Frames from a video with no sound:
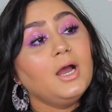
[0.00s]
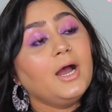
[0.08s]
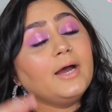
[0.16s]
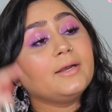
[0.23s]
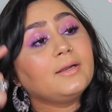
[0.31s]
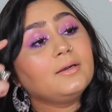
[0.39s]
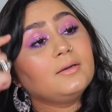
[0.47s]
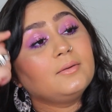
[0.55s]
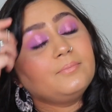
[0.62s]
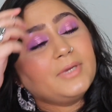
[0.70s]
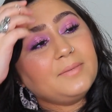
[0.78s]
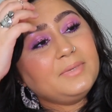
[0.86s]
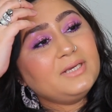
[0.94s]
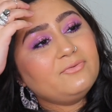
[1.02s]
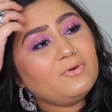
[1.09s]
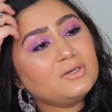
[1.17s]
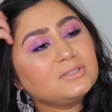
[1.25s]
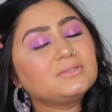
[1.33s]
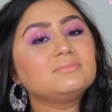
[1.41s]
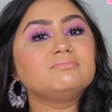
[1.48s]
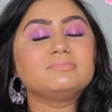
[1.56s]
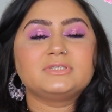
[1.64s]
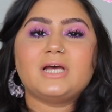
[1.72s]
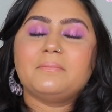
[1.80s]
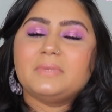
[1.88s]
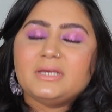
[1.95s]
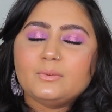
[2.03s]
And maybe for some